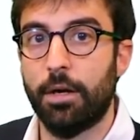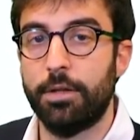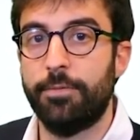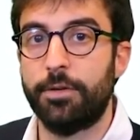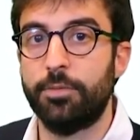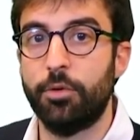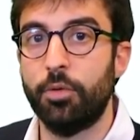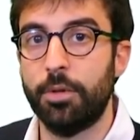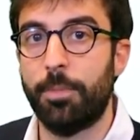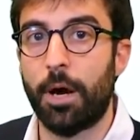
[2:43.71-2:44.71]
differs
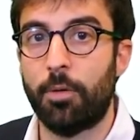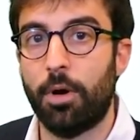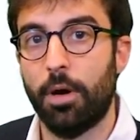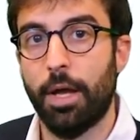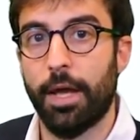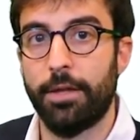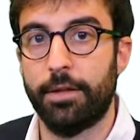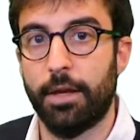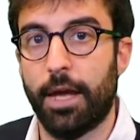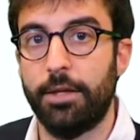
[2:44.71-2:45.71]
between power
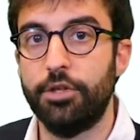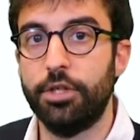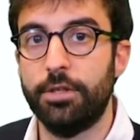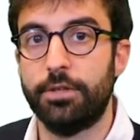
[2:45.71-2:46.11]
and energy.